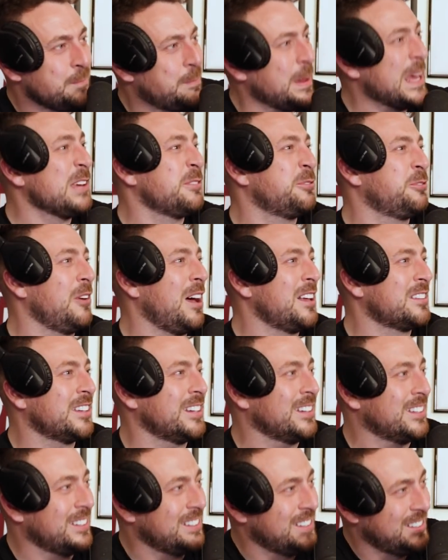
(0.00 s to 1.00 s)
Beef, was
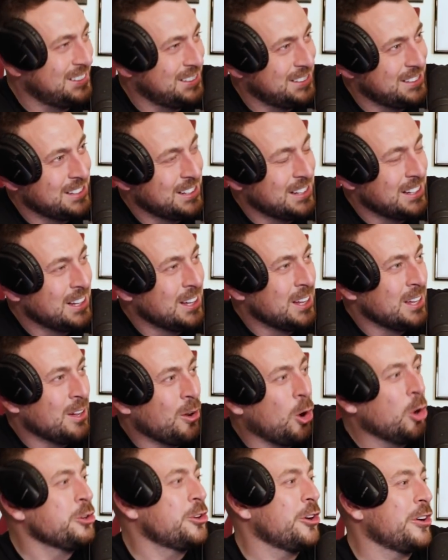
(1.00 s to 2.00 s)
it?
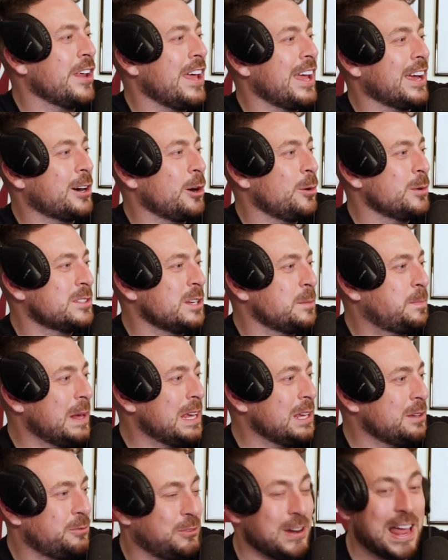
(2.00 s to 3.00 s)
Undertaker, was it
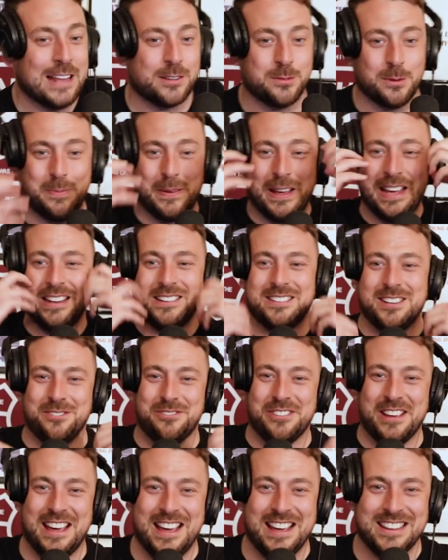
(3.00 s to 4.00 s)
beef? Lads with
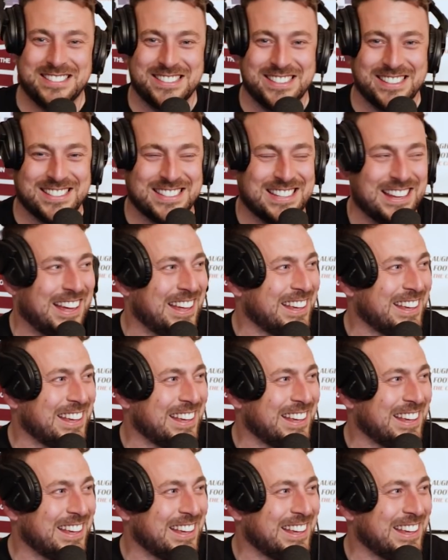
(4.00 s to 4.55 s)
painted faces.